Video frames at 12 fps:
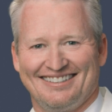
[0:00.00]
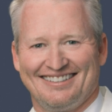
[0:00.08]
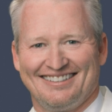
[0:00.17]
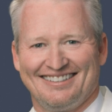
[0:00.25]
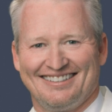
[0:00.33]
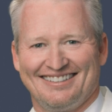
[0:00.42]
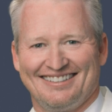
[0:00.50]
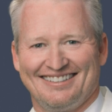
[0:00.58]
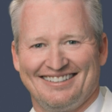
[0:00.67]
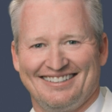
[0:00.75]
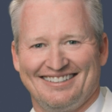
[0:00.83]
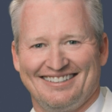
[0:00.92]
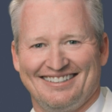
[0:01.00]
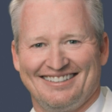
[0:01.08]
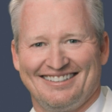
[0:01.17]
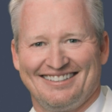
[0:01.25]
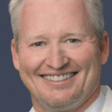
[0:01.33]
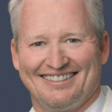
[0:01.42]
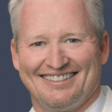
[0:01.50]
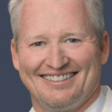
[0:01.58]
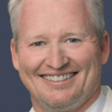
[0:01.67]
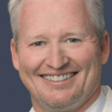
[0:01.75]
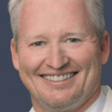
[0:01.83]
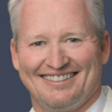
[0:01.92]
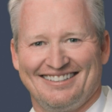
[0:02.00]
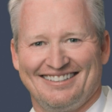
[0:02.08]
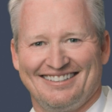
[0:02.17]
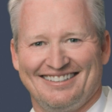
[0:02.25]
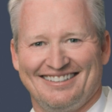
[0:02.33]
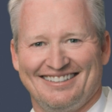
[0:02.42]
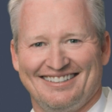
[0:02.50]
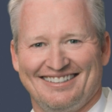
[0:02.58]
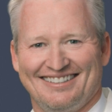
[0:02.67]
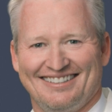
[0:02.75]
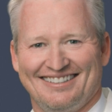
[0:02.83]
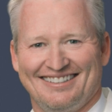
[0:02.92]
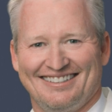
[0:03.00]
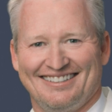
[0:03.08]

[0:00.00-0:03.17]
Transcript: The face doesn't move, so there is nothing to read.